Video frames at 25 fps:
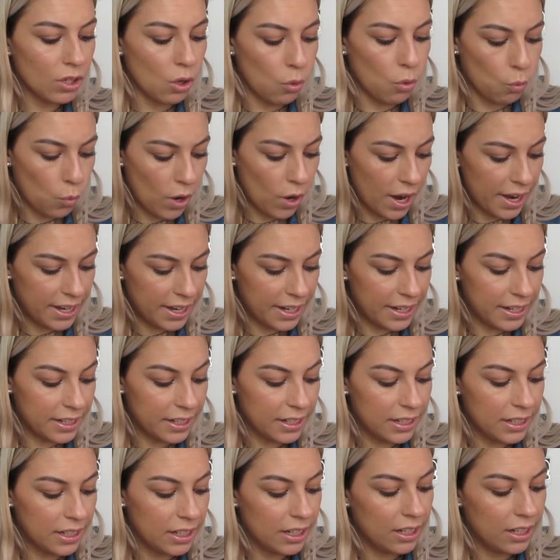wet it,
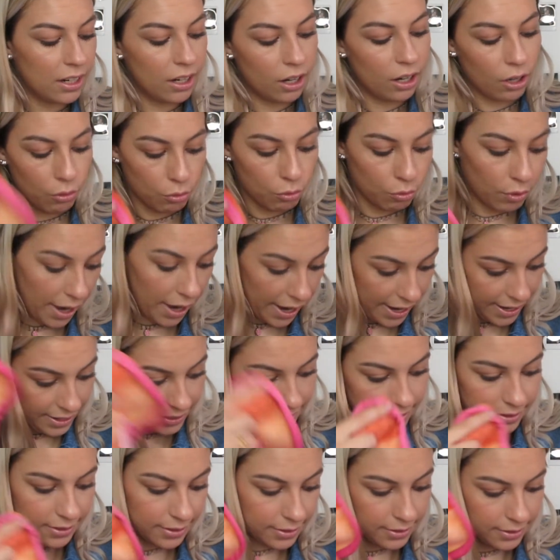
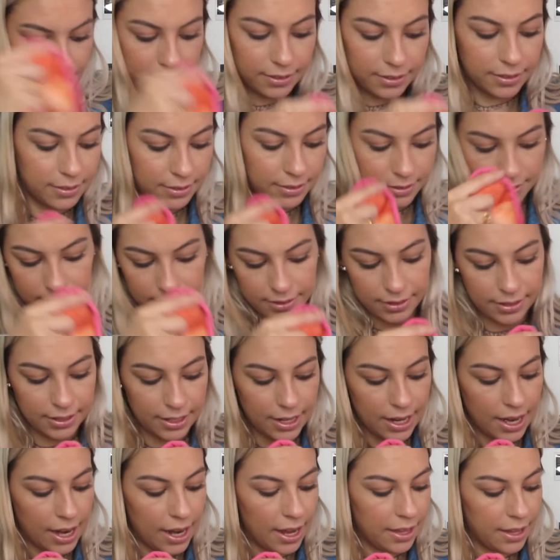erase,
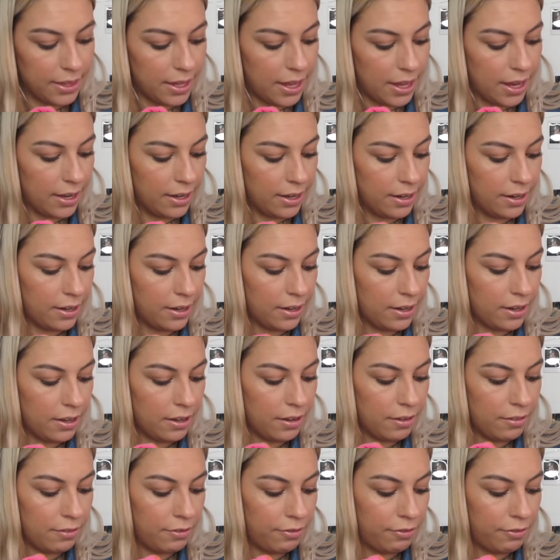and then
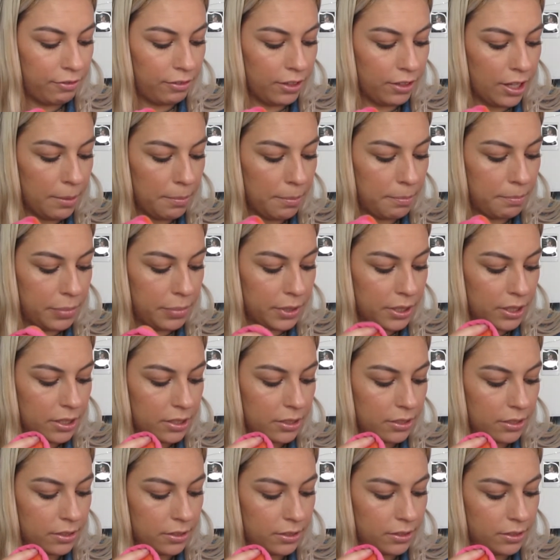flip
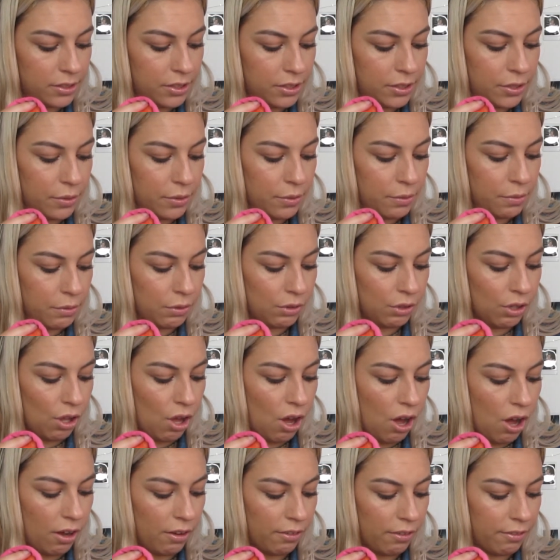to
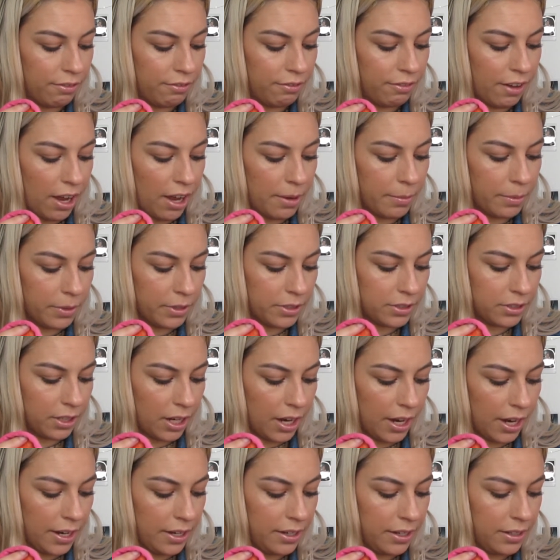long fiber
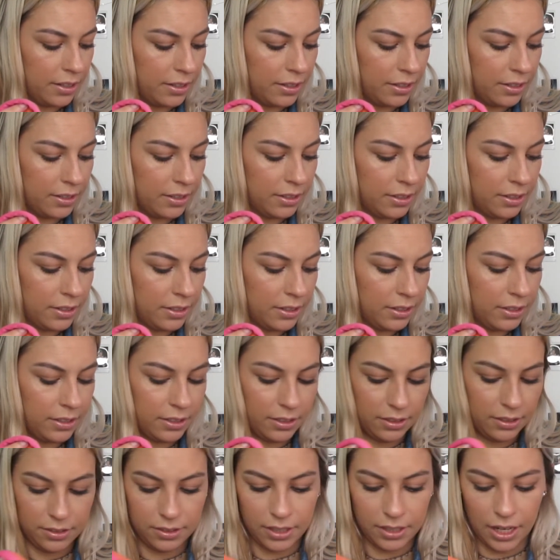side,
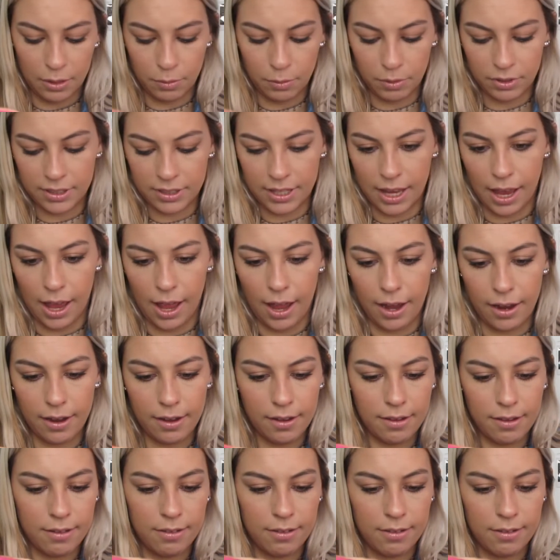side with tag.